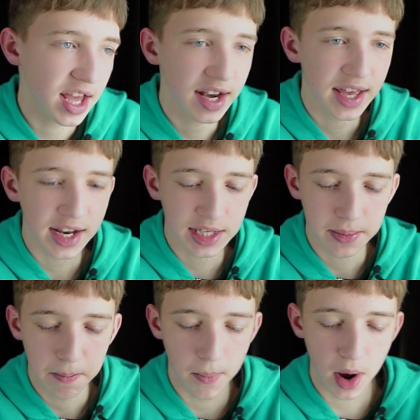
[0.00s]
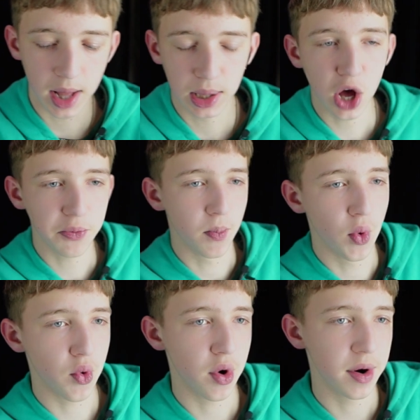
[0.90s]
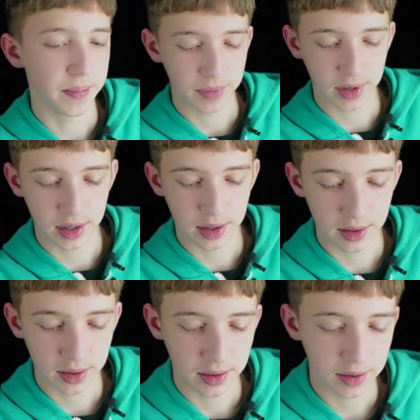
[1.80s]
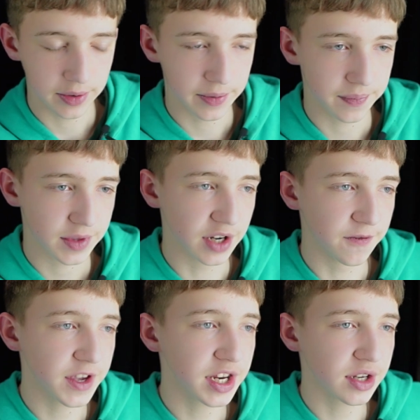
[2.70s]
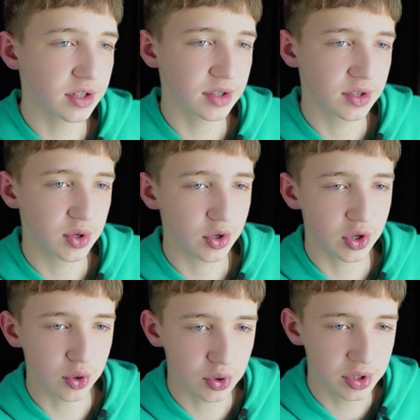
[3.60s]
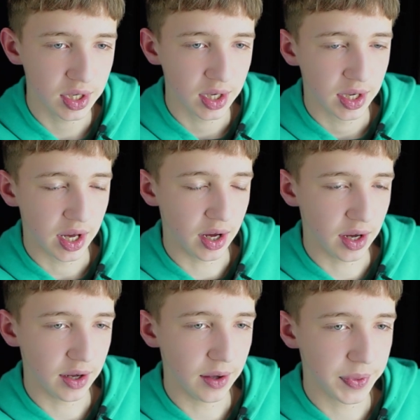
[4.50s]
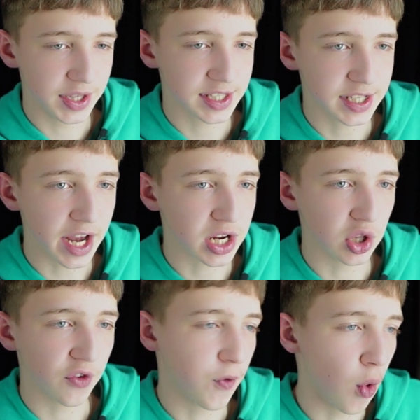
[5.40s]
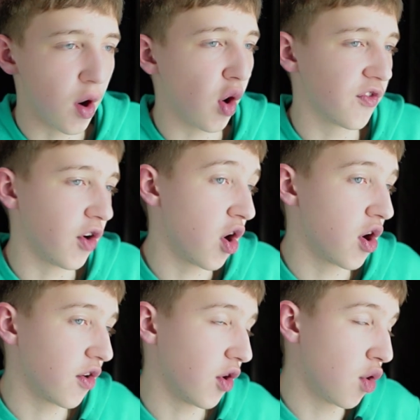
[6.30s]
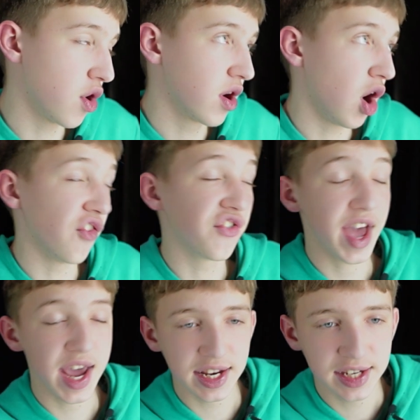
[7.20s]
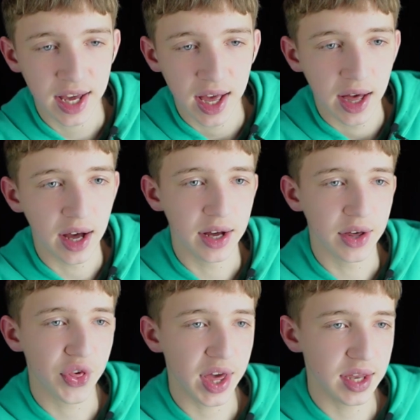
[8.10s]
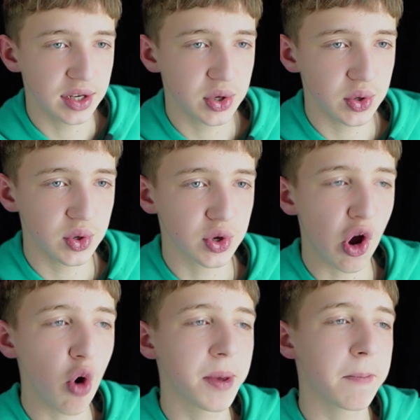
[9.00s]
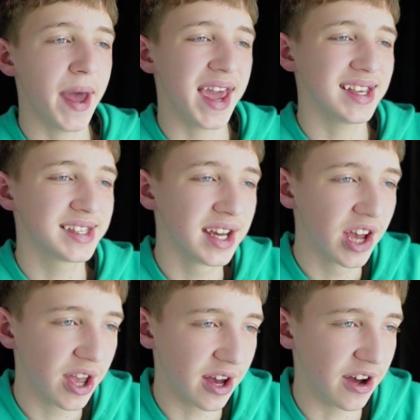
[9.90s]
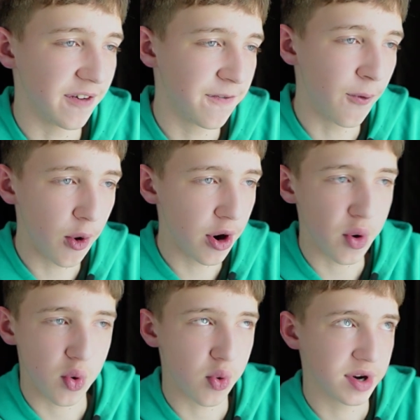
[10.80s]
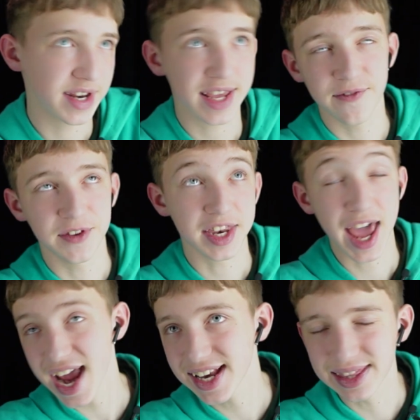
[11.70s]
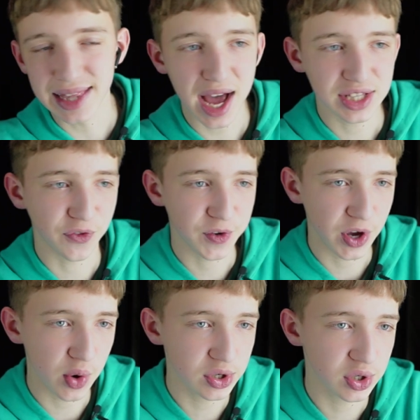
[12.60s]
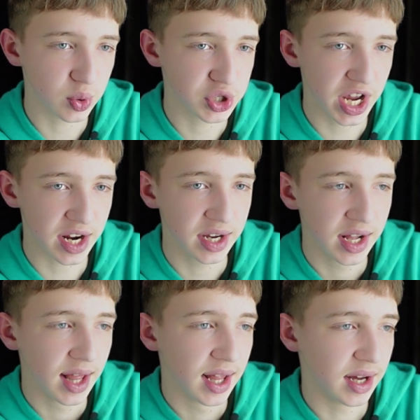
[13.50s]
And it is a lot more convenient to use this cycle of 4 or of 8 than to copy paste 4 or even 8 lines of code to check